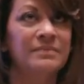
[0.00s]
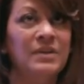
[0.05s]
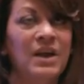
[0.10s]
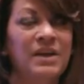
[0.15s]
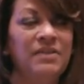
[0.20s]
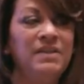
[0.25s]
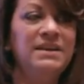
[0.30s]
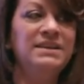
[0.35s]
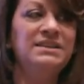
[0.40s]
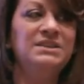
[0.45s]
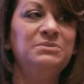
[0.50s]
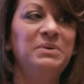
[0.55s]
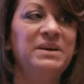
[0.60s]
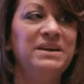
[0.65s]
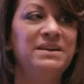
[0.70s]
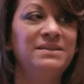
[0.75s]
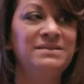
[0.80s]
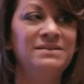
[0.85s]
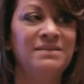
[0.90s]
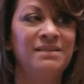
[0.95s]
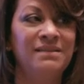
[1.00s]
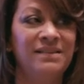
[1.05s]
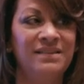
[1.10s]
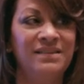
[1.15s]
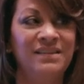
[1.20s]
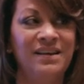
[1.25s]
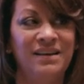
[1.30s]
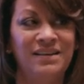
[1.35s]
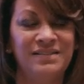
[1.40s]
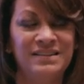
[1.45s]
I think it depends
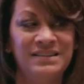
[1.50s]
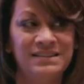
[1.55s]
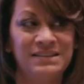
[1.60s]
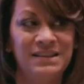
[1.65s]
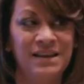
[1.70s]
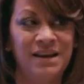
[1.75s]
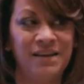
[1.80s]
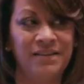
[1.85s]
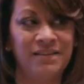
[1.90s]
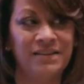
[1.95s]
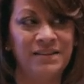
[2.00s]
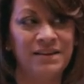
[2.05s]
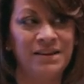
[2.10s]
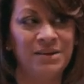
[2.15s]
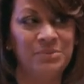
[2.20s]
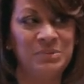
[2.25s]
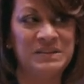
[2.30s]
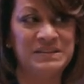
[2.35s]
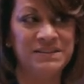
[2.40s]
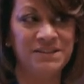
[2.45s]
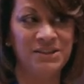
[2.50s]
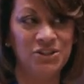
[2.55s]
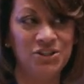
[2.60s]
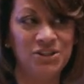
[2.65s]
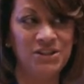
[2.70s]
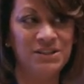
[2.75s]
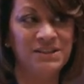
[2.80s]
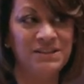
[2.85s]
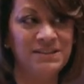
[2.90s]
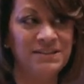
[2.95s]
on the
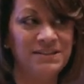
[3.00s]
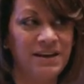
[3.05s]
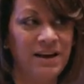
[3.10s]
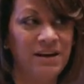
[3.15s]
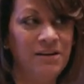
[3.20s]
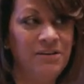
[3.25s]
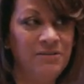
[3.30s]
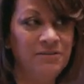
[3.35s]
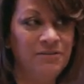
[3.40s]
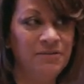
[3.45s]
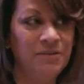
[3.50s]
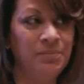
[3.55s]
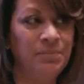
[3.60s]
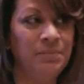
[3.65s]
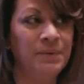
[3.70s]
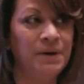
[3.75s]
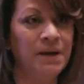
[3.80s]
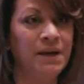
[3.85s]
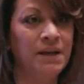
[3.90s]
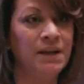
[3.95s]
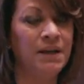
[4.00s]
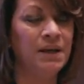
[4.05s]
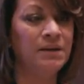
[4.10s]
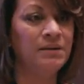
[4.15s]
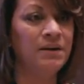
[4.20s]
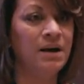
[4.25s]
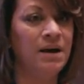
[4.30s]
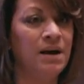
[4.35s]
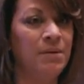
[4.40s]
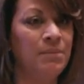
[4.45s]
position itself, but
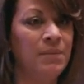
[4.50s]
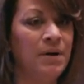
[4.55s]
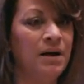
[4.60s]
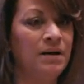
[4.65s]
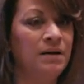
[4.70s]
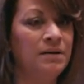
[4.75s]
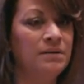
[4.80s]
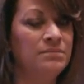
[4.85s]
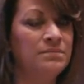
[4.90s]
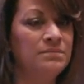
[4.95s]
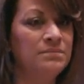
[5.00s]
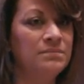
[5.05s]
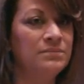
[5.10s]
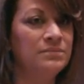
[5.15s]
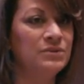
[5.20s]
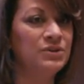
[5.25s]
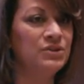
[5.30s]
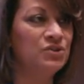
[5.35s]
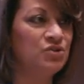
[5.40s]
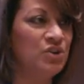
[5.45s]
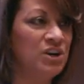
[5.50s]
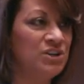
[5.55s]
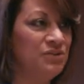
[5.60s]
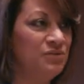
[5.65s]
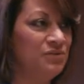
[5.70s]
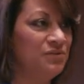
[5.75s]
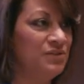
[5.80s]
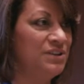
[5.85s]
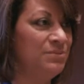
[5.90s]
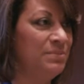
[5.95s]

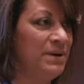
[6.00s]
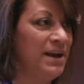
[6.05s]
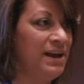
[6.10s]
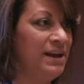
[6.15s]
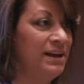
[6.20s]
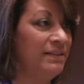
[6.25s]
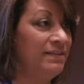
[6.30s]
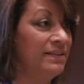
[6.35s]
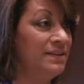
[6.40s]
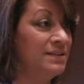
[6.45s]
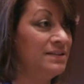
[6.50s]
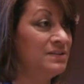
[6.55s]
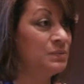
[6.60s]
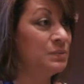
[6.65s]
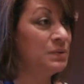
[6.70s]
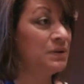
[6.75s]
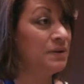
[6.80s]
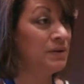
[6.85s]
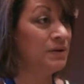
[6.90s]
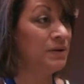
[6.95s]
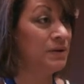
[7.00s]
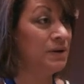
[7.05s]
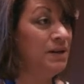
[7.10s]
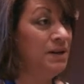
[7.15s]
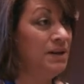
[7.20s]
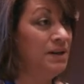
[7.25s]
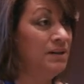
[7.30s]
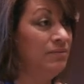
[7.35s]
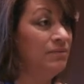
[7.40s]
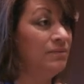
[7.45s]
constructive feedback I think is really good
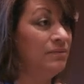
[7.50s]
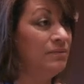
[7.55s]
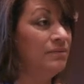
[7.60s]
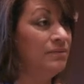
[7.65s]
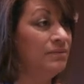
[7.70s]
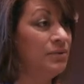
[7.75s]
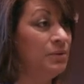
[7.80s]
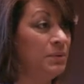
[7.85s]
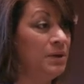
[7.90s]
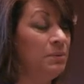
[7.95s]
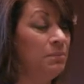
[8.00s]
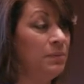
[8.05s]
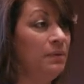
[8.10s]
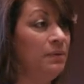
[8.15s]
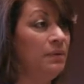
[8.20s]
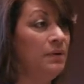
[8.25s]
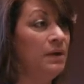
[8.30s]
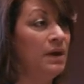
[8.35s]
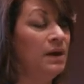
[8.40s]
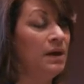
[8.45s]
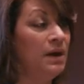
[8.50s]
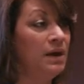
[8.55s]
for people.